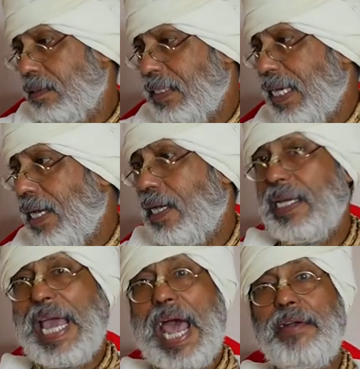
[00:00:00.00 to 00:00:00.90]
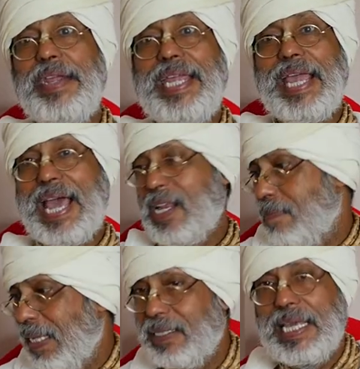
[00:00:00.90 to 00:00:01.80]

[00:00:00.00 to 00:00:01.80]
They are array, men,